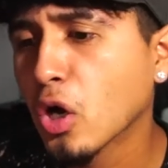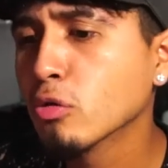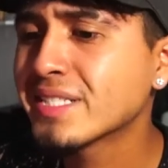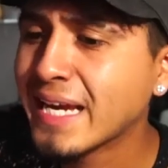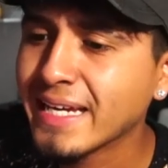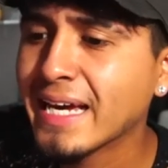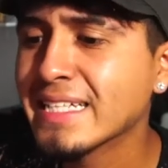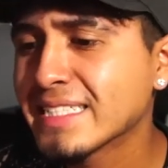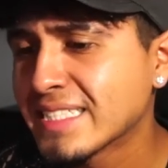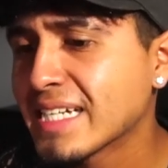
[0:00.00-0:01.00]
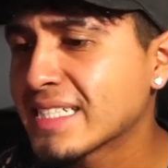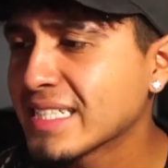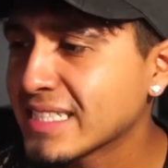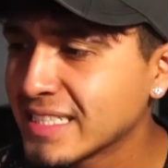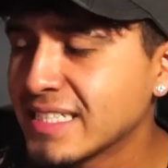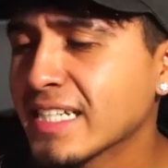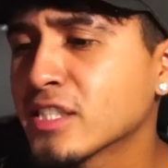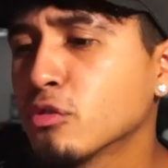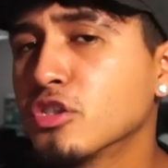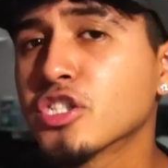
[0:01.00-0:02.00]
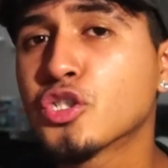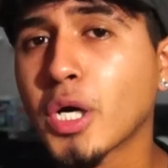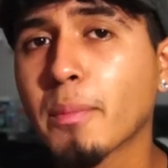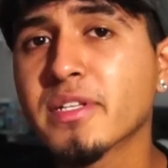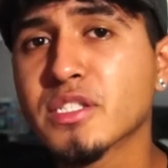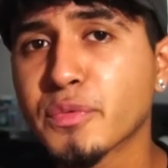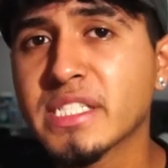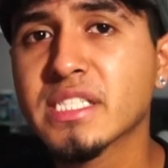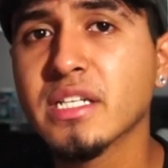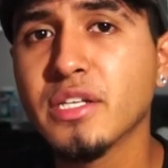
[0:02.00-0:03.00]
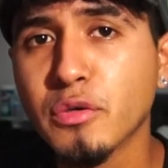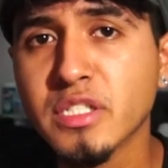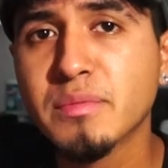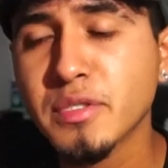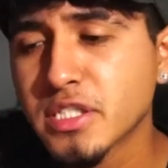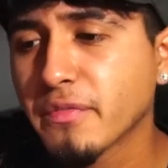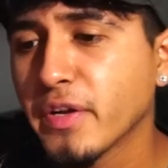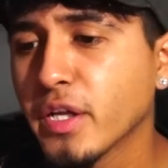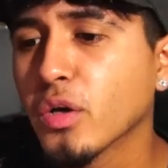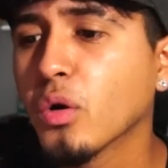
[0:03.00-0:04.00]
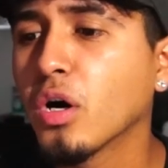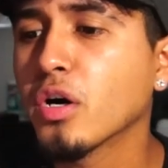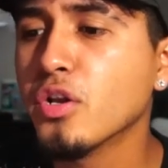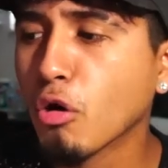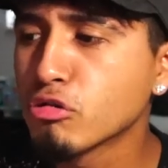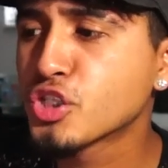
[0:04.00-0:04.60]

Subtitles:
GOAT, Tankhead 666, who just dropped his recent newest music video on No